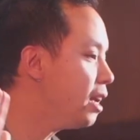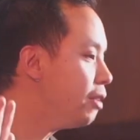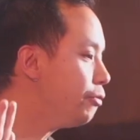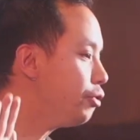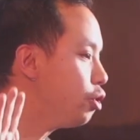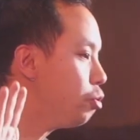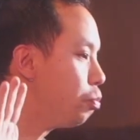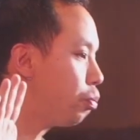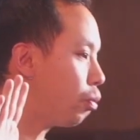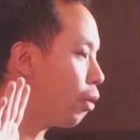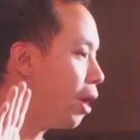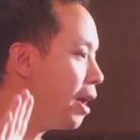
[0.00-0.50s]
any
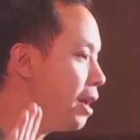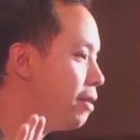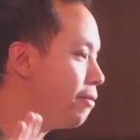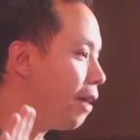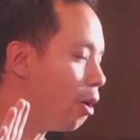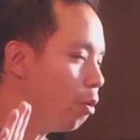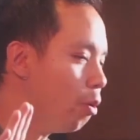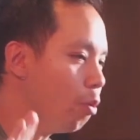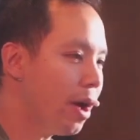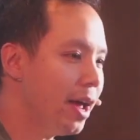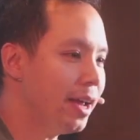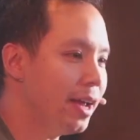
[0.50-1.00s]
of you pray
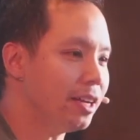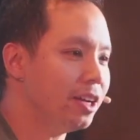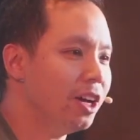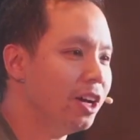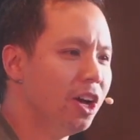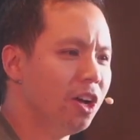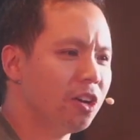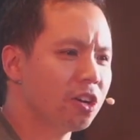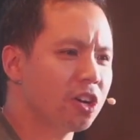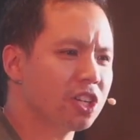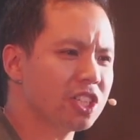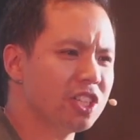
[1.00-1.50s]
that way,
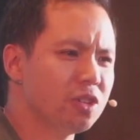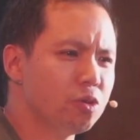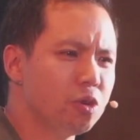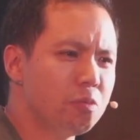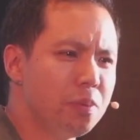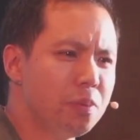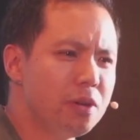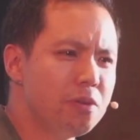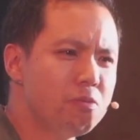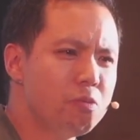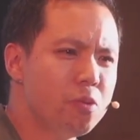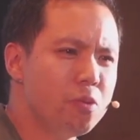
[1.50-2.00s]
because it
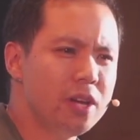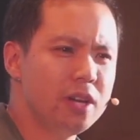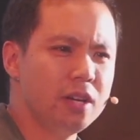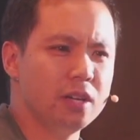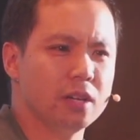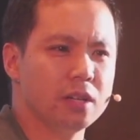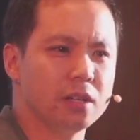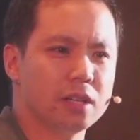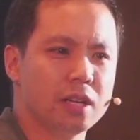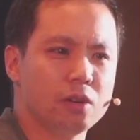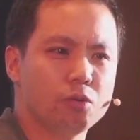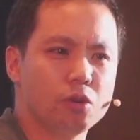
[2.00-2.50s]
would be
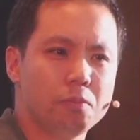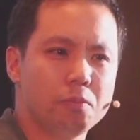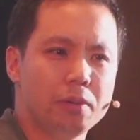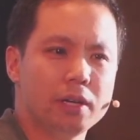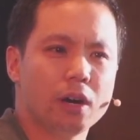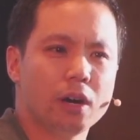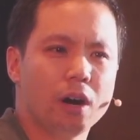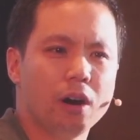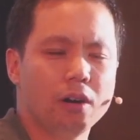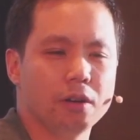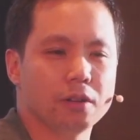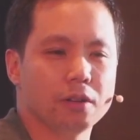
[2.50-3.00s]
weird. It would
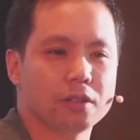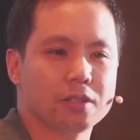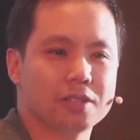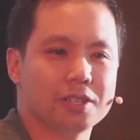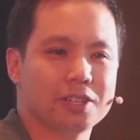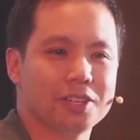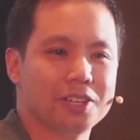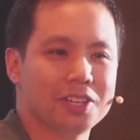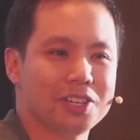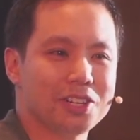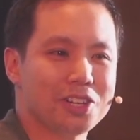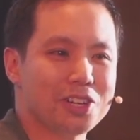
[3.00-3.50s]
be odd.
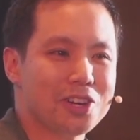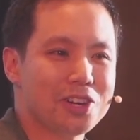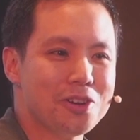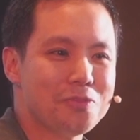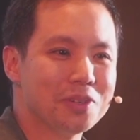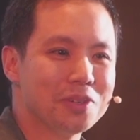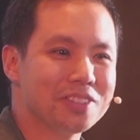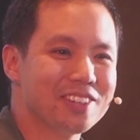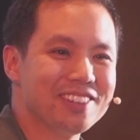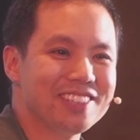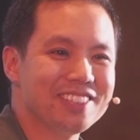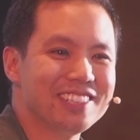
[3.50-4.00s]

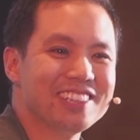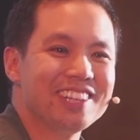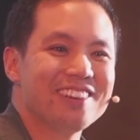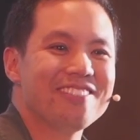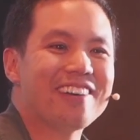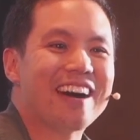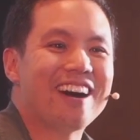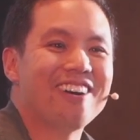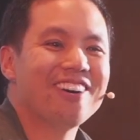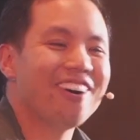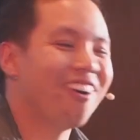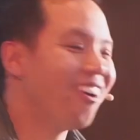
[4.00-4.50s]
But don't you
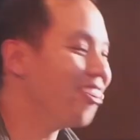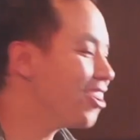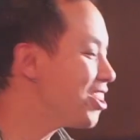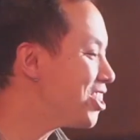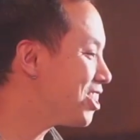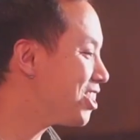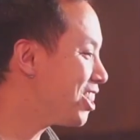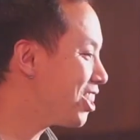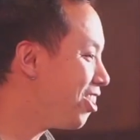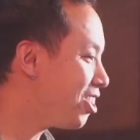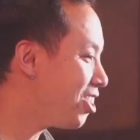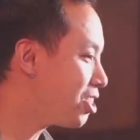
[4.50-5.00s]
love how
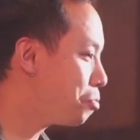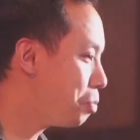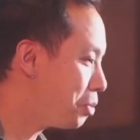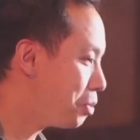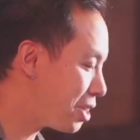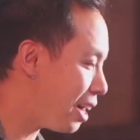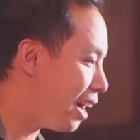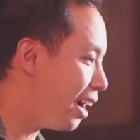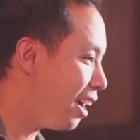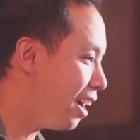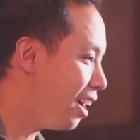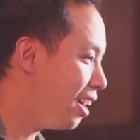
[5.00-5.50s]
honest the
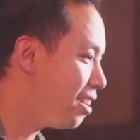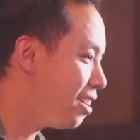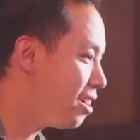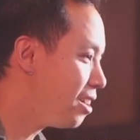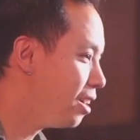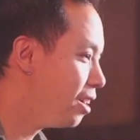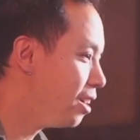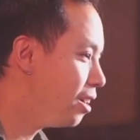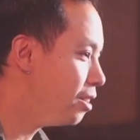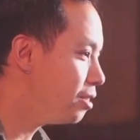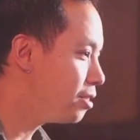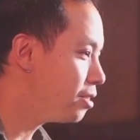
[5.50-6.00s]
Gospels are?
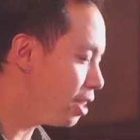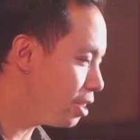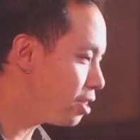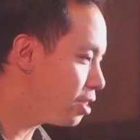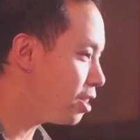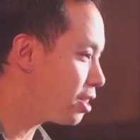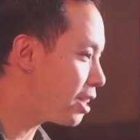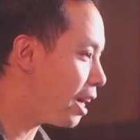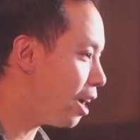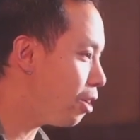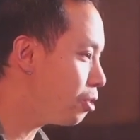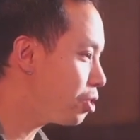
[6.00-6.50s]

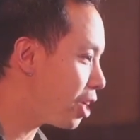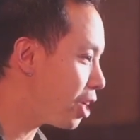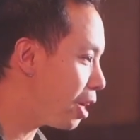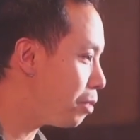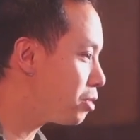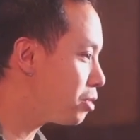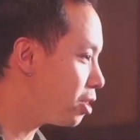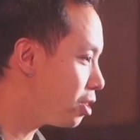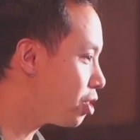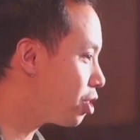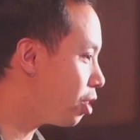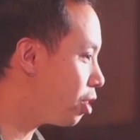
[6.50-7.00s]
This is how
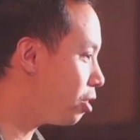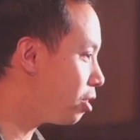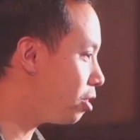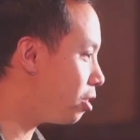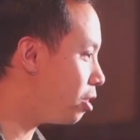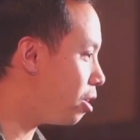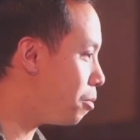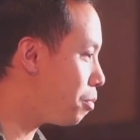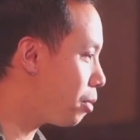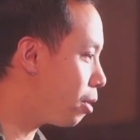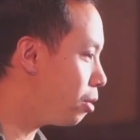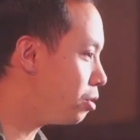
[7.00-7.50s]
James and
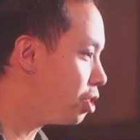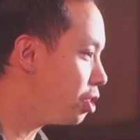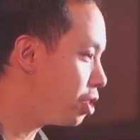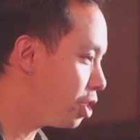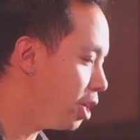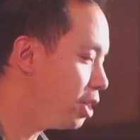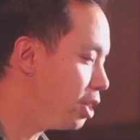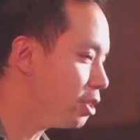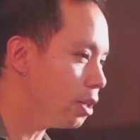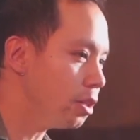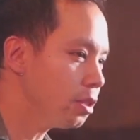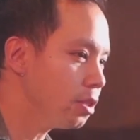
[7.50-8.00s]
John approached
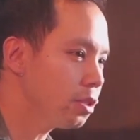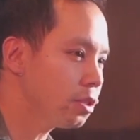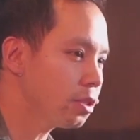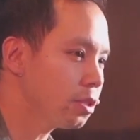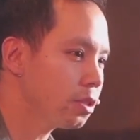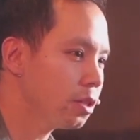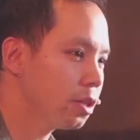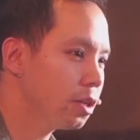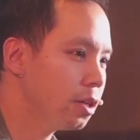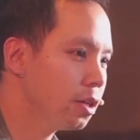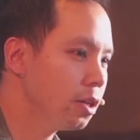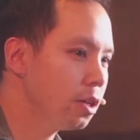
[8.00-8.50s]

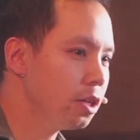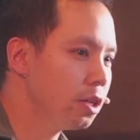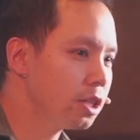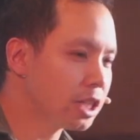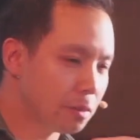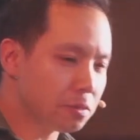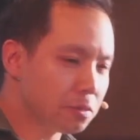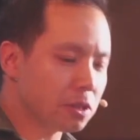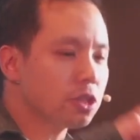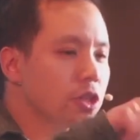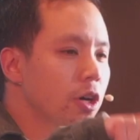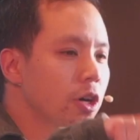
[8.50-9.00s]
Jesus.
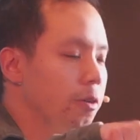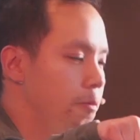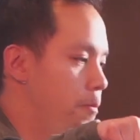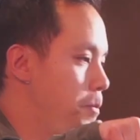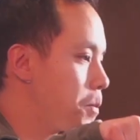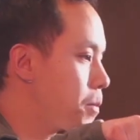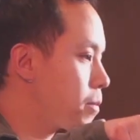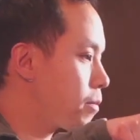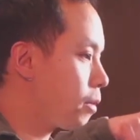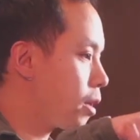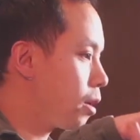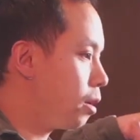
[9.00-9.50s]
James and
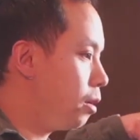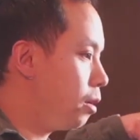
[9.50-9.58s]
John,